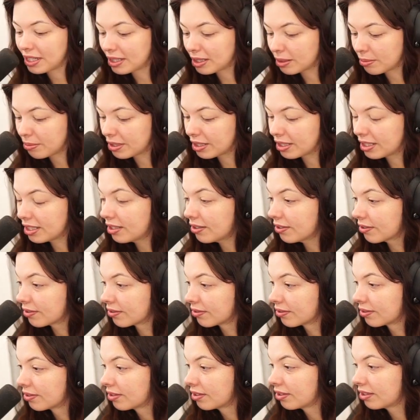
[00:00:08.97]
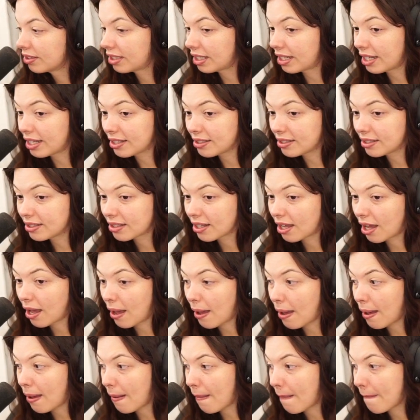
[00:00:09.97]
a big deal. Today's
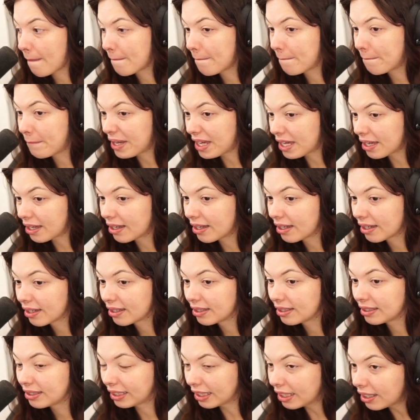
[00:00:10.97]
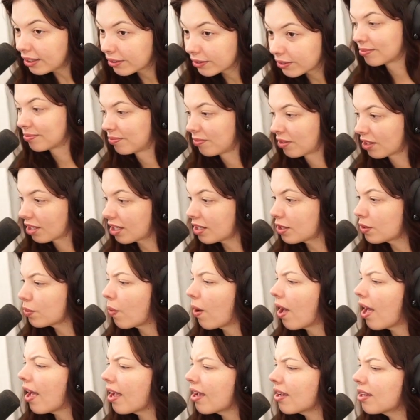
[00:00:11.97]
a big deal. Cause
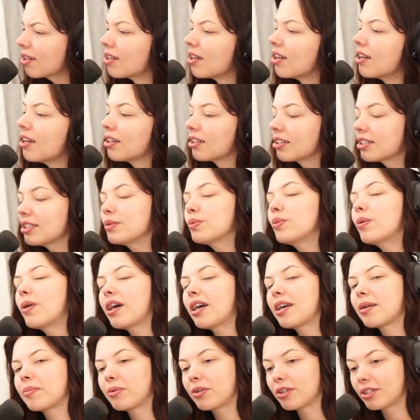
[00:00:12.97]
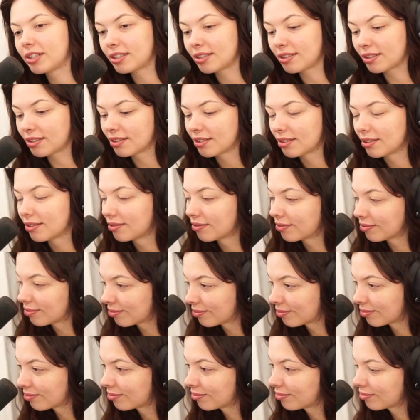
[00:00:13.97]
why? Cause why, Brittany?
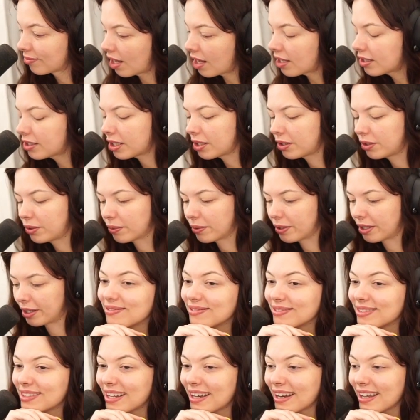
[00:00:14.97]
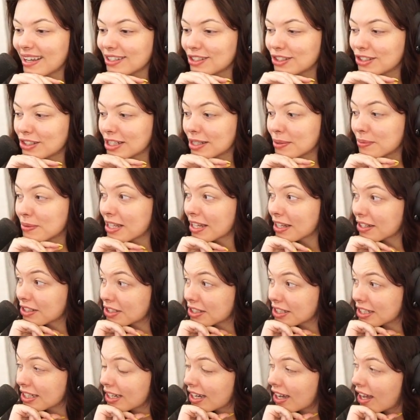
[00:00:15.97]
I'll tell you why. Today's stream is
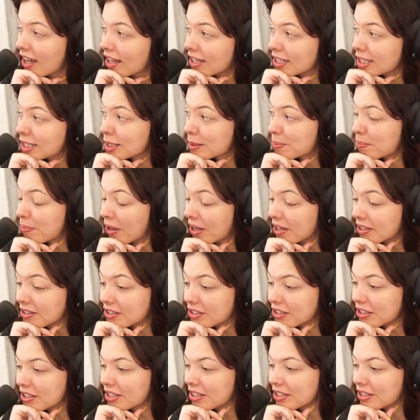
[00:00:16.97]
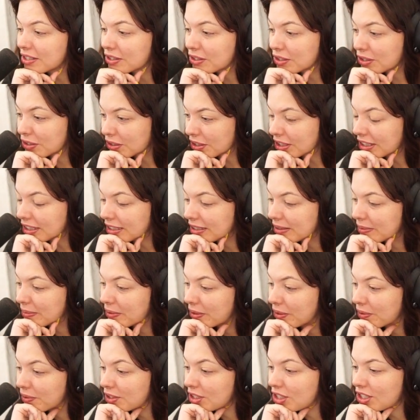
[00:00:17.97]
actually a sponsored stream,
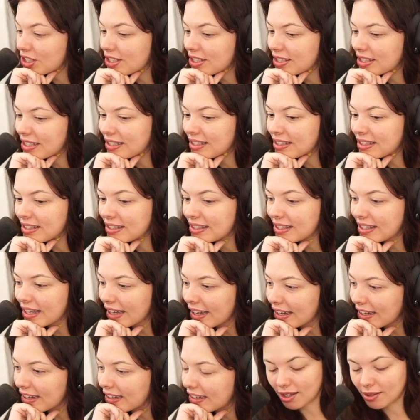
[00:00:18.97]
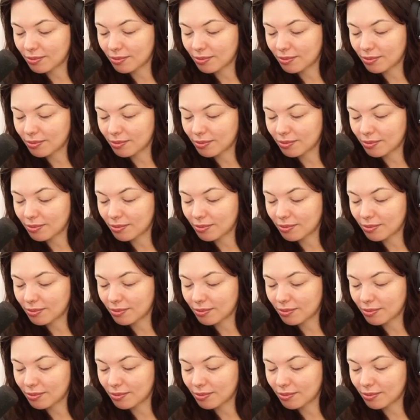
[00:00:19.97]
which is insane.